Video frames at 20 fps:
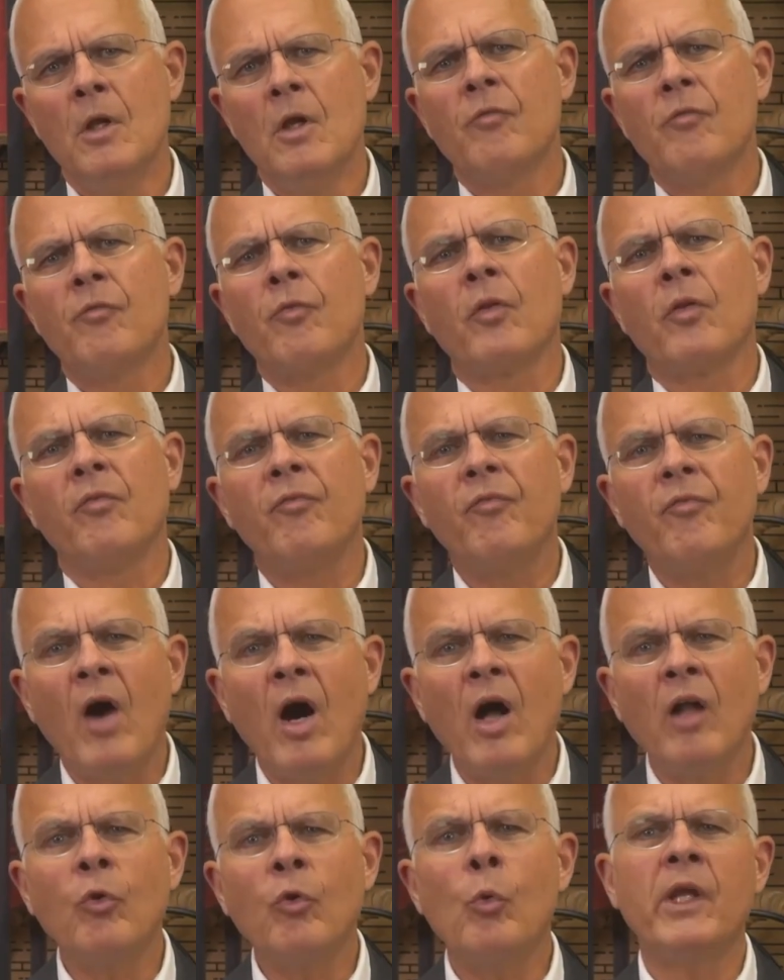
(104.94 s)
For the
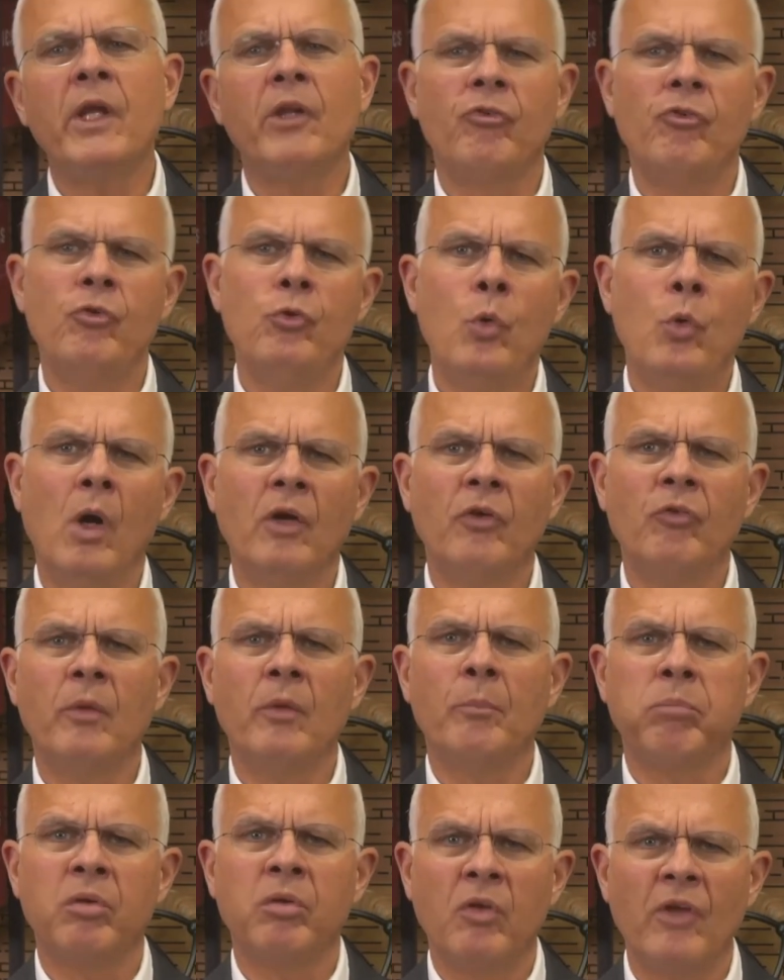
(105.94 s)
following
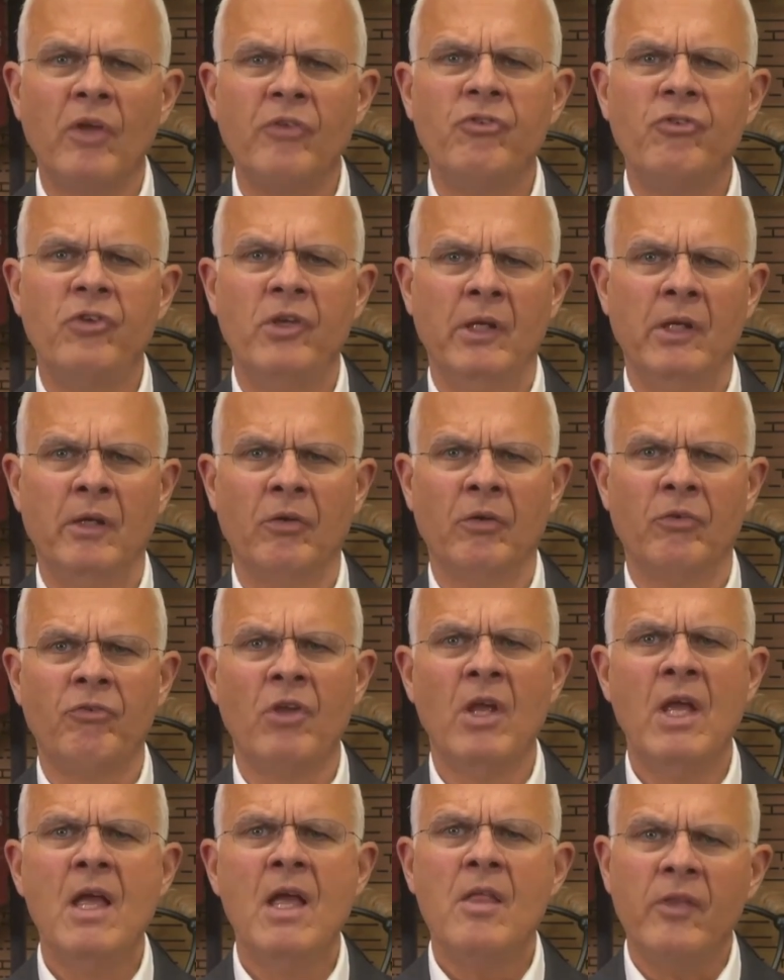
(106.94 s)
200-plus years,
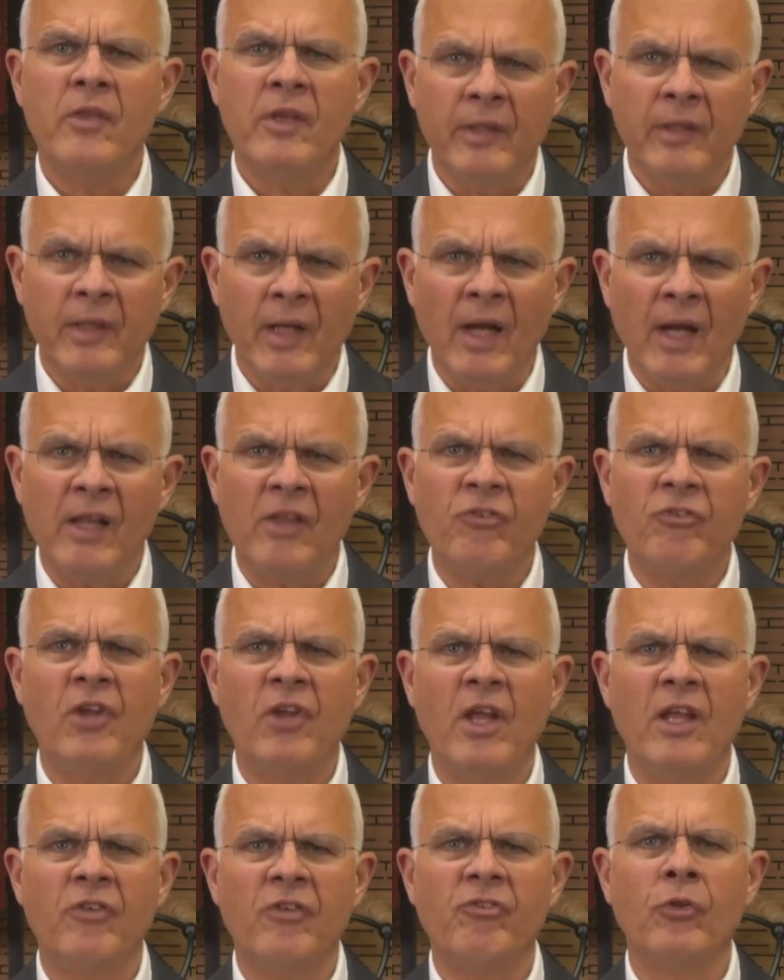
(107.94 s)
the United
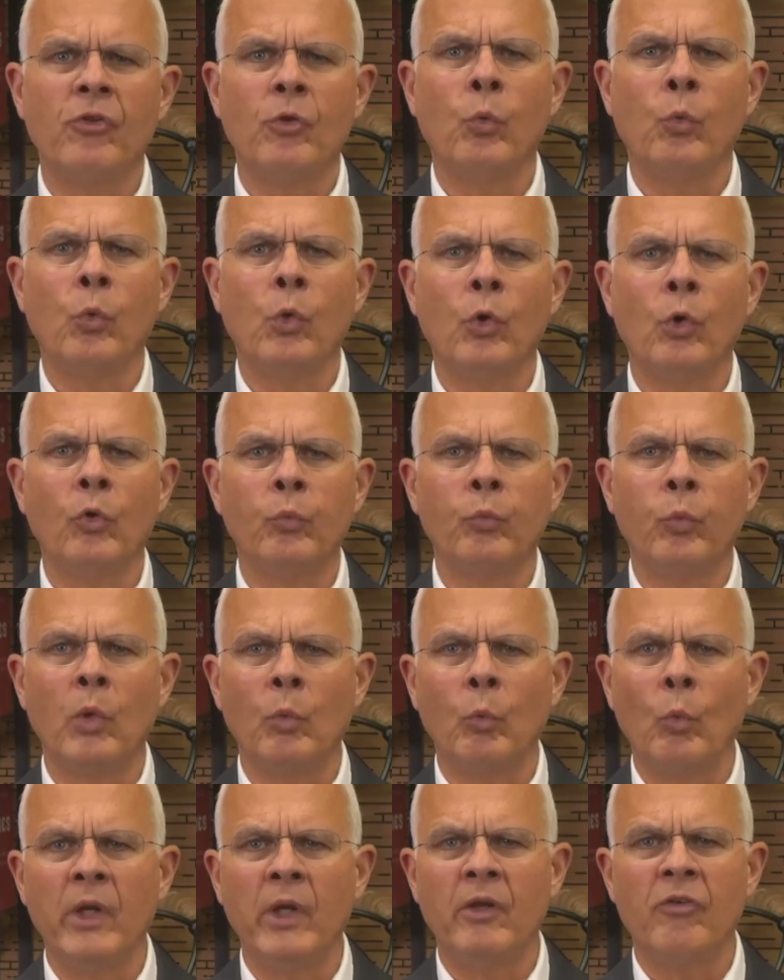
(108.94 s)
States and the world would
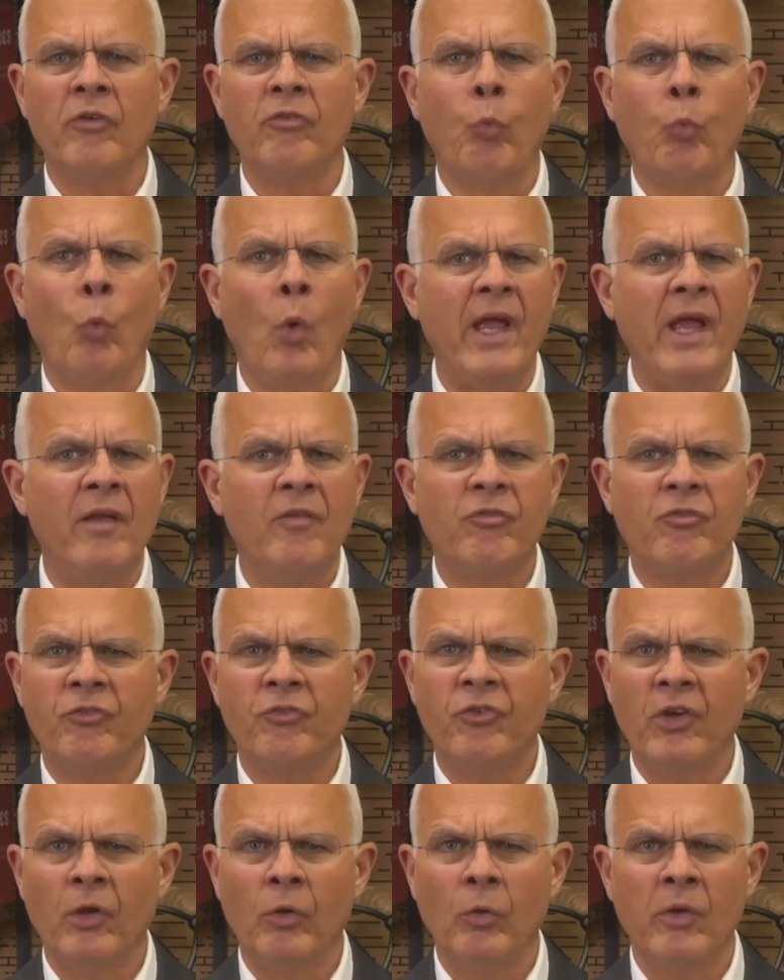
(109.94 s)
witness waves of
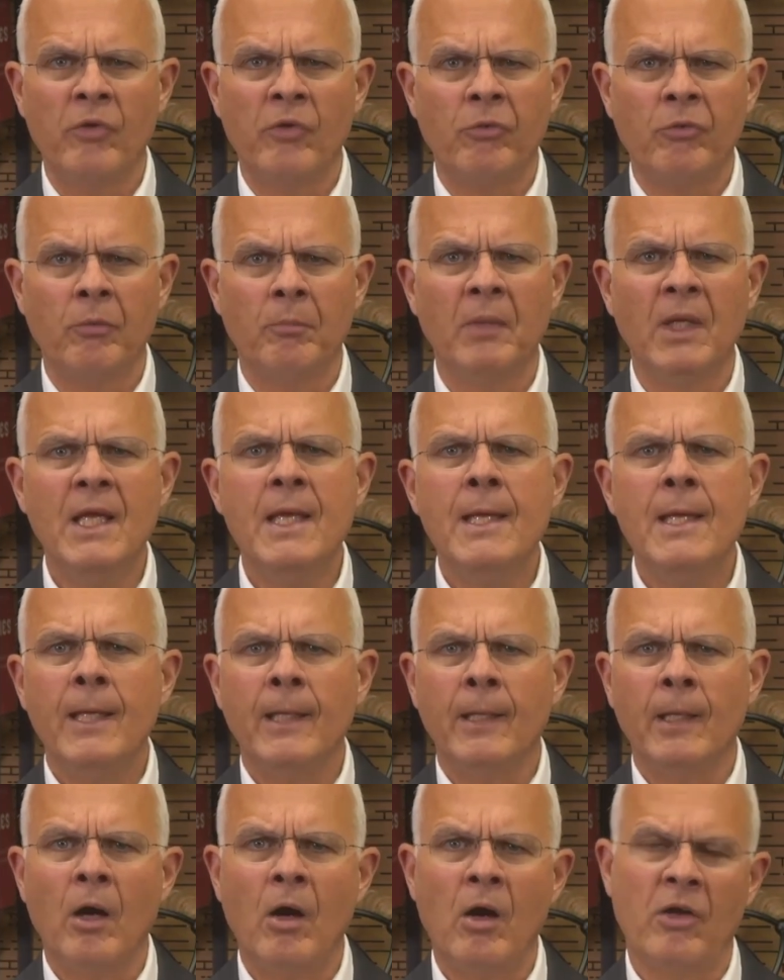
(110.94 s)
terrorism
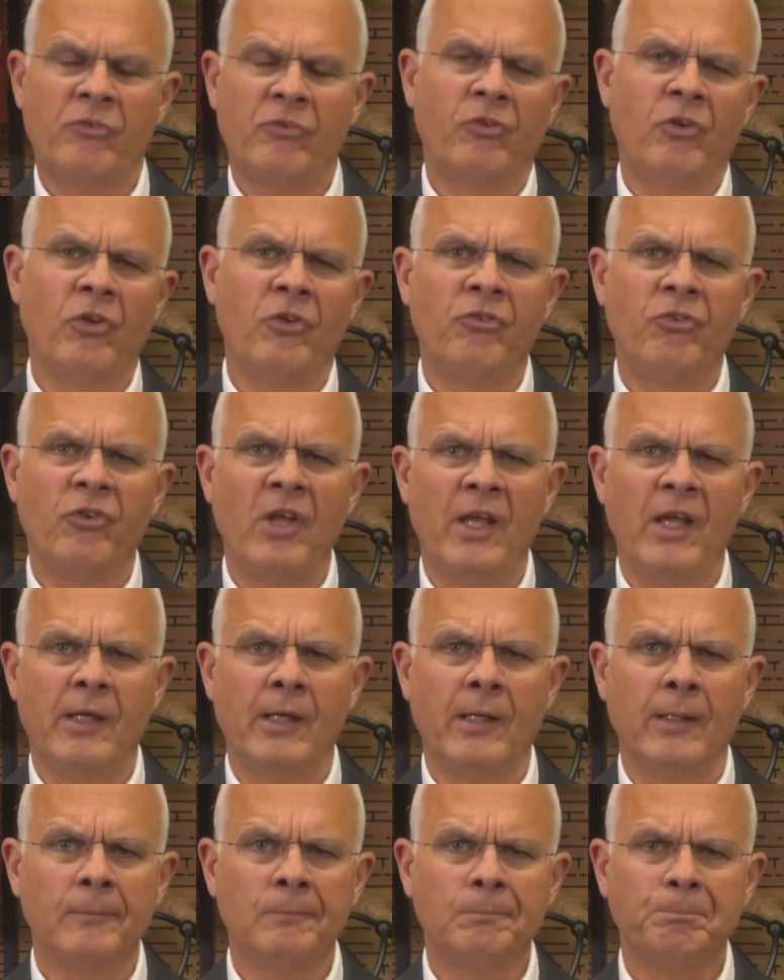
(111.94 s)
and hostage
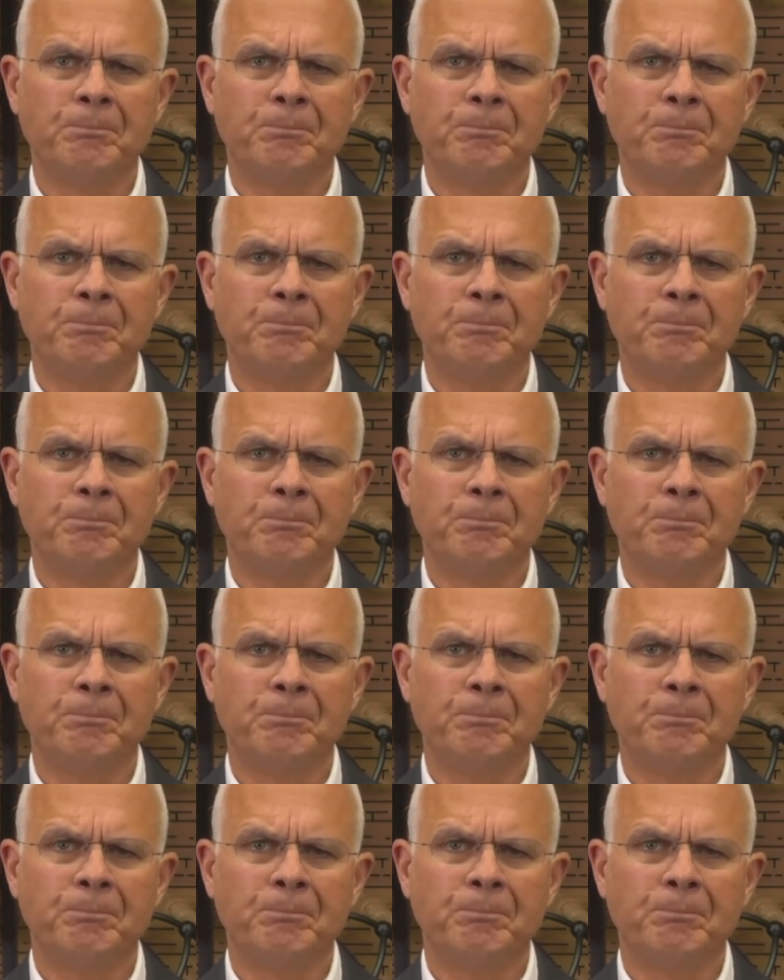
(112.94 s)
taking.